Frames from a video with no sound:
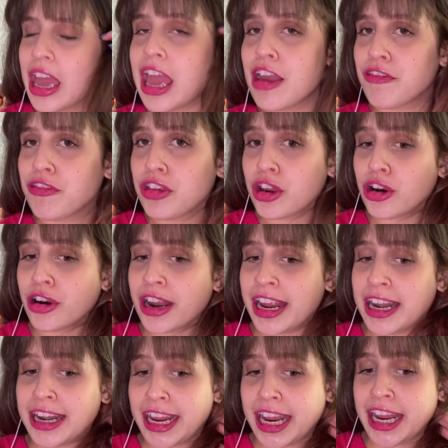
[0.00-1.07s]
If you're
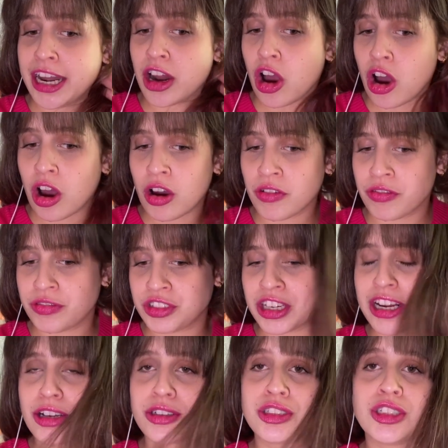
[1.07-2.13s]
in need of
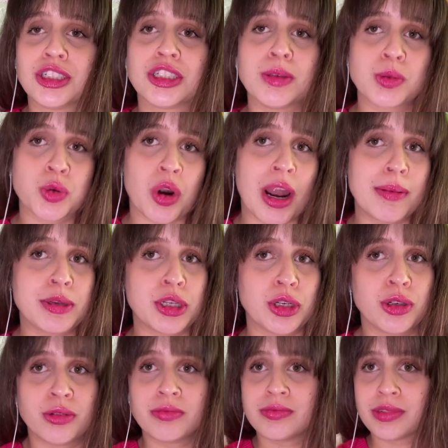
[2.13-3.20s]
channels to subscribe
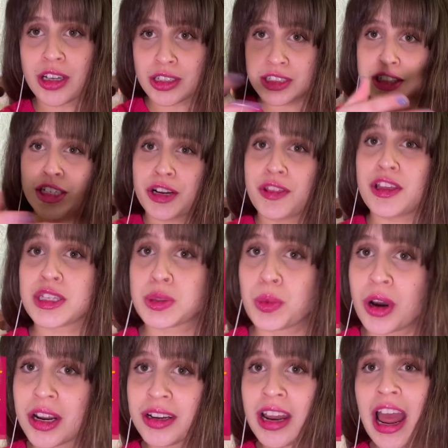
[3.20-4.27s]
to, consider this
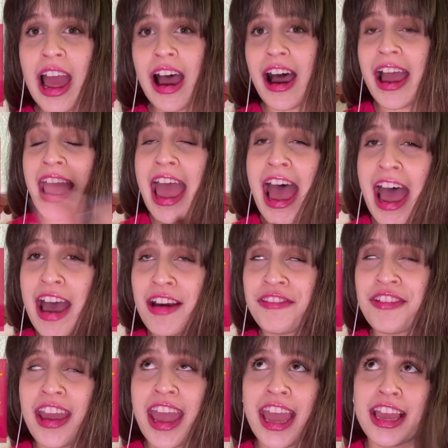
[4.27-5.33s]
one. I have
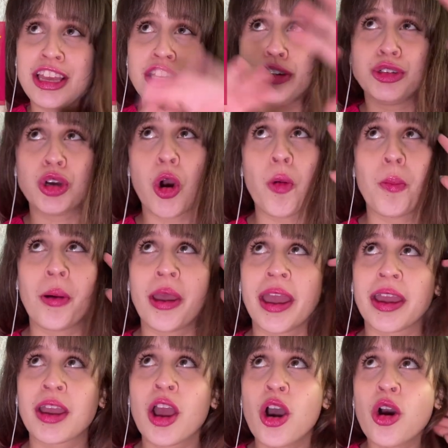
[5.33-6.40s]
a
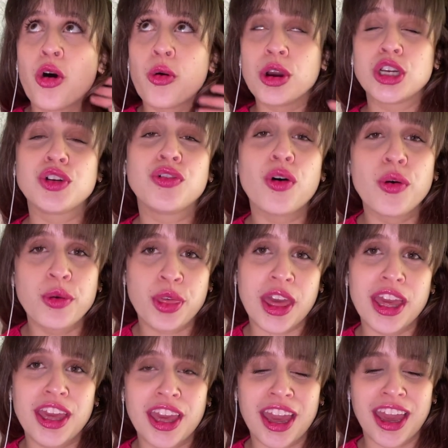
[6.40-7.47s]
utopic, wishful
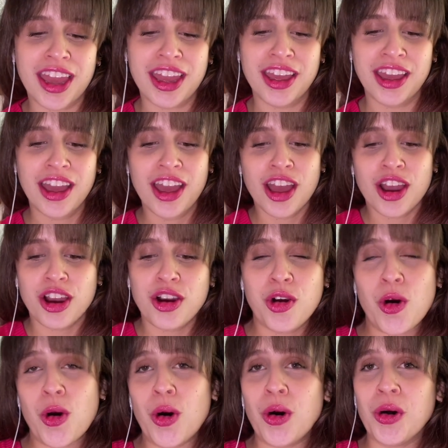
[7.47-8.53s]
thinking
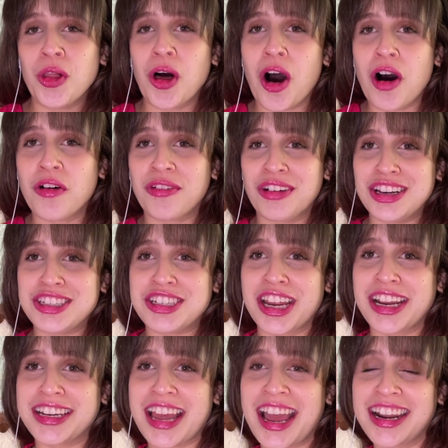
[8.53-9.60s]
goal of
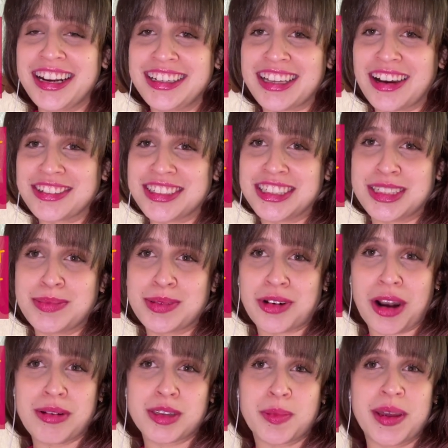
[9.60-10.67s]
reaching 10,000
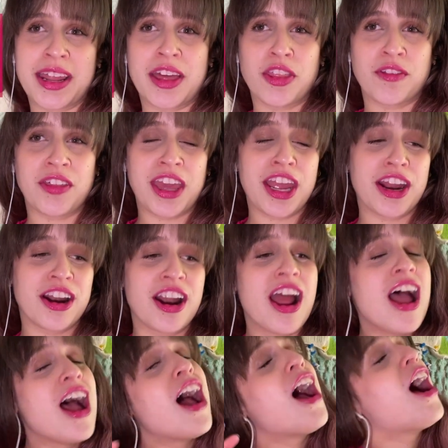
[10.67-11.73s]
subscribers by the end of the year.
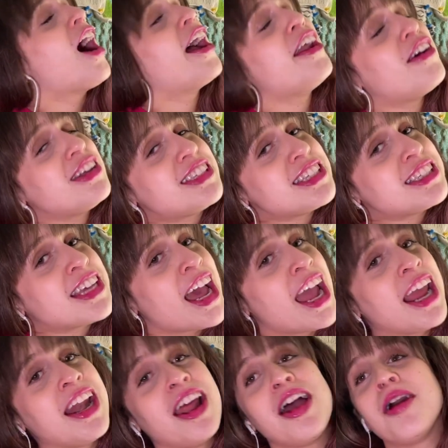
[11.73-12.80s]
I know it's
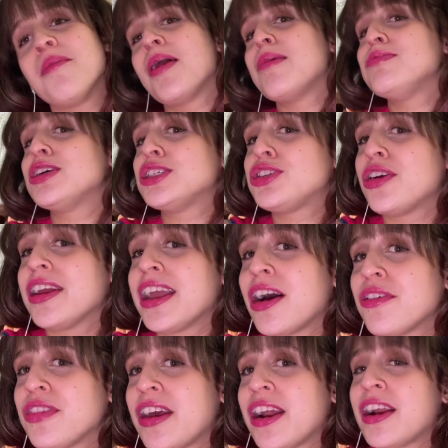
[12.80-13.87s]
insane, but I'm just trying
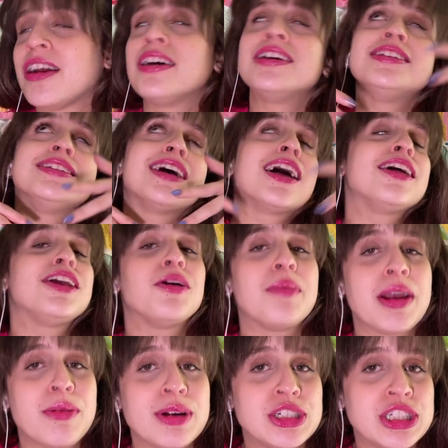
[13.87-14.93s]
out there, telling you
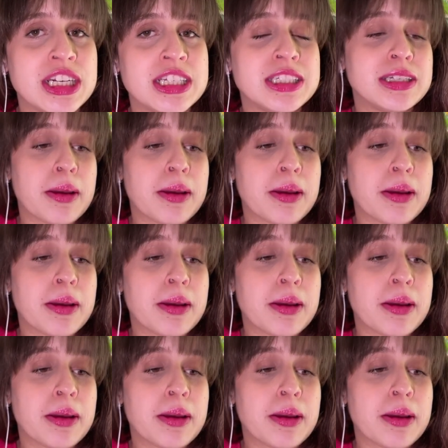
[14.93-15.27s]
my wishes.